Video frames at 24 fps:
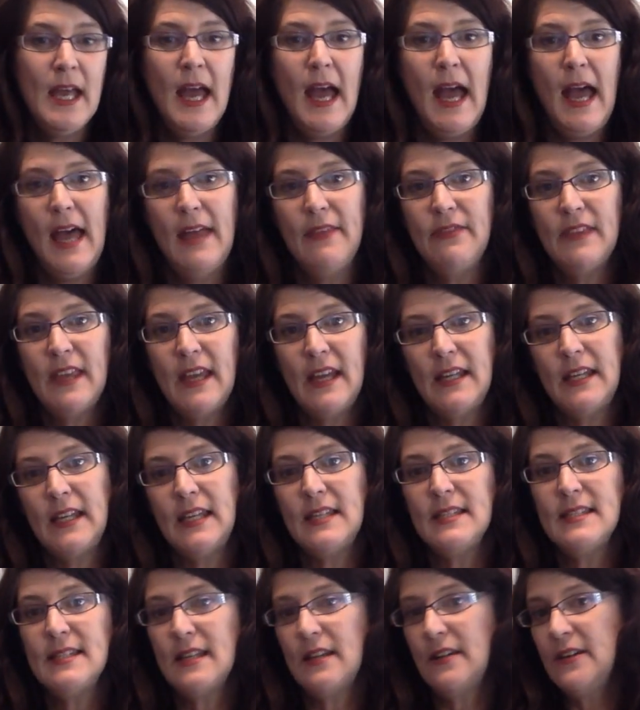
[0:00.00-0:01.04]
And then
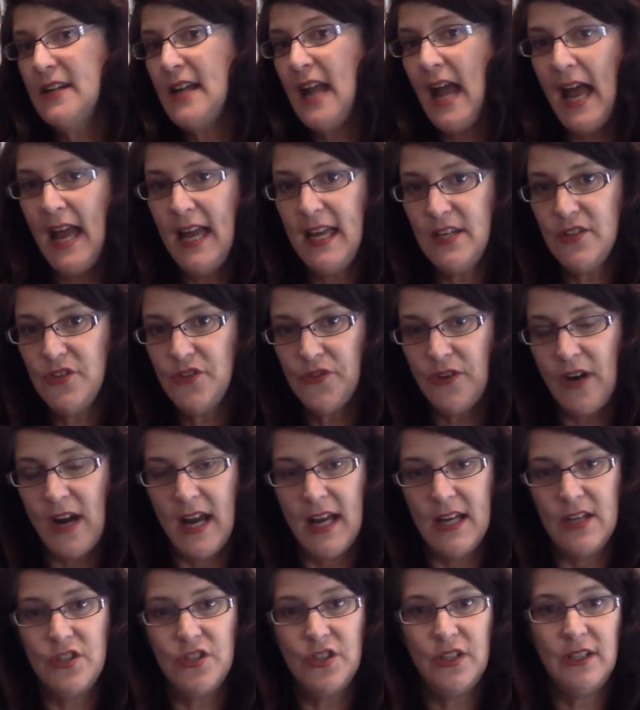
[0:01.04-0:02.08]
is there an age
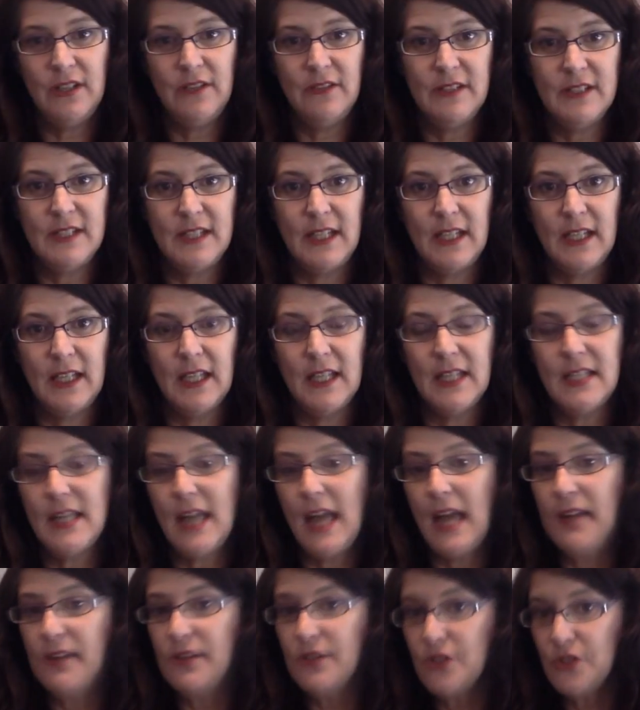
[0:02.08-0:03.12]
range? Is it
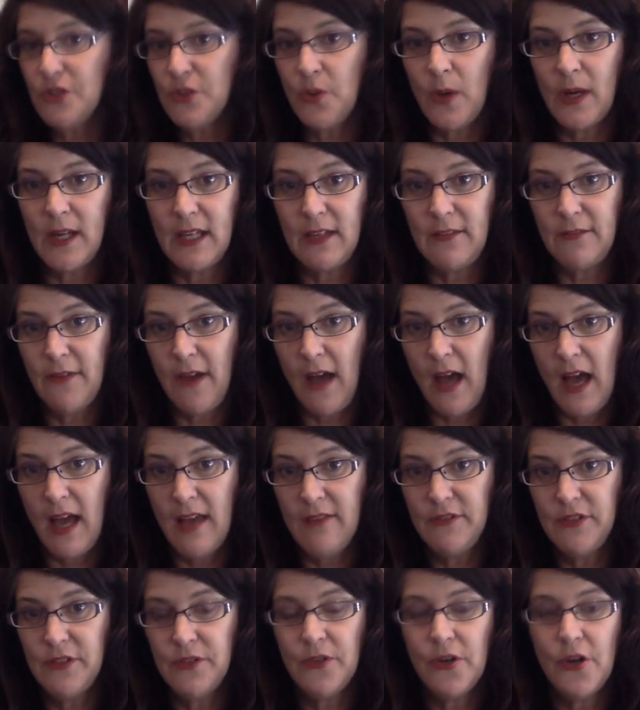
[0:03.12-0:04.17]
under
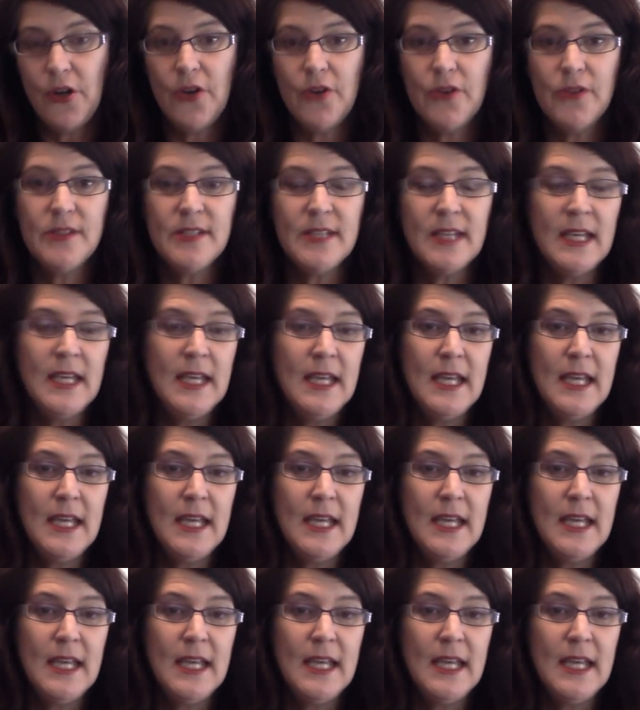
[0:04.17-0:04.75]
25-year-olds?